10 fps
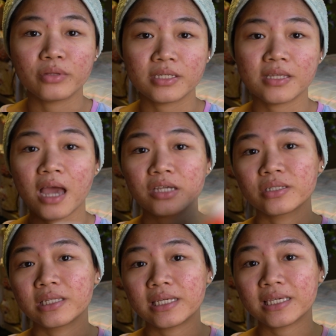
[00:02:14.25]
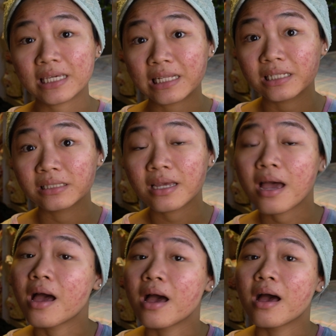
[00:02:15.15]
This actually healed
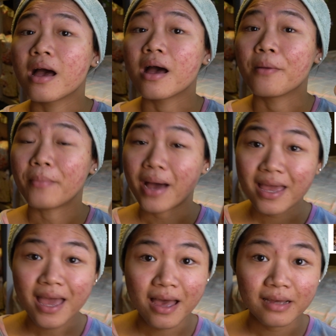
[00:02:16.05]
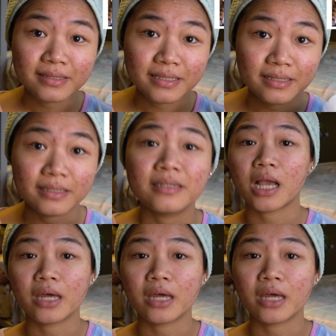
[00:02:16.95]
my acne.